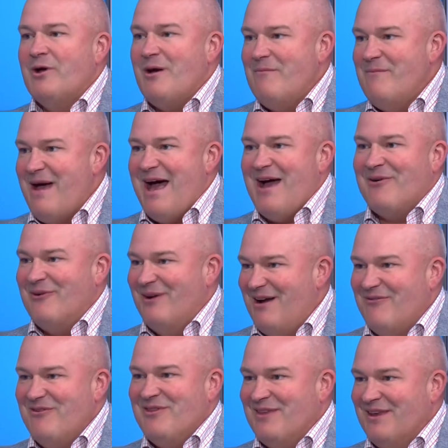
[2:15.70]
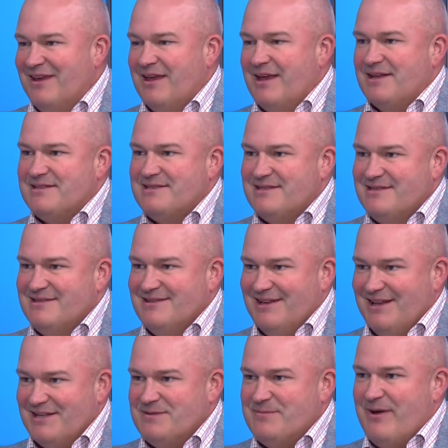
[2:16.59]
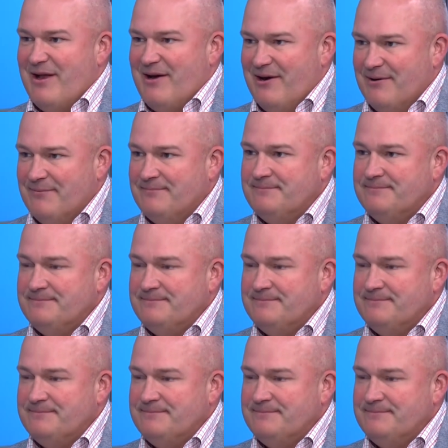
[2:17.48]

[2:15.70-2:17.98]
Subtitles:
come back when everything gets better.